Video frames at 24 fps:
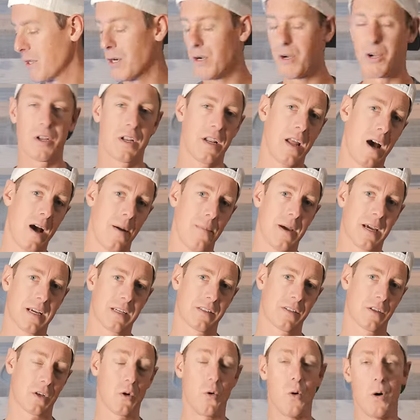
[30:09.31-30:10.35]
the
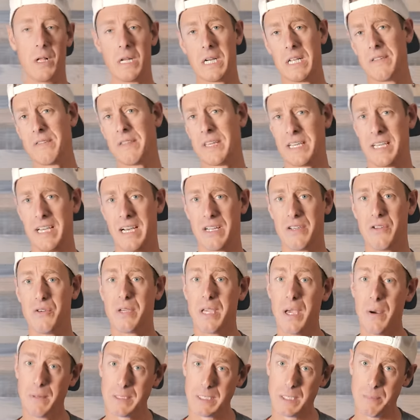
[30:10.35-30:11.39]
ergonomics, the quality of the gun, you
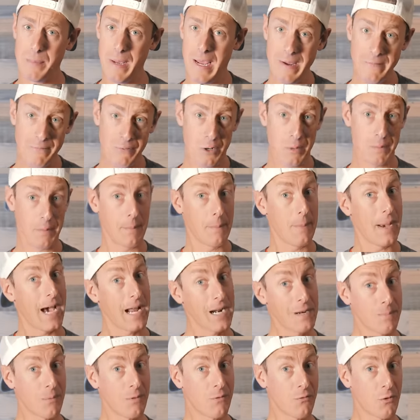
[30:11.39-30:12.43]
get what you pay for. But
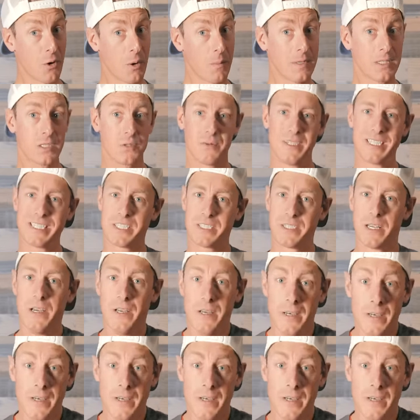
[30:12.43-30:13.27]
pattern performance, which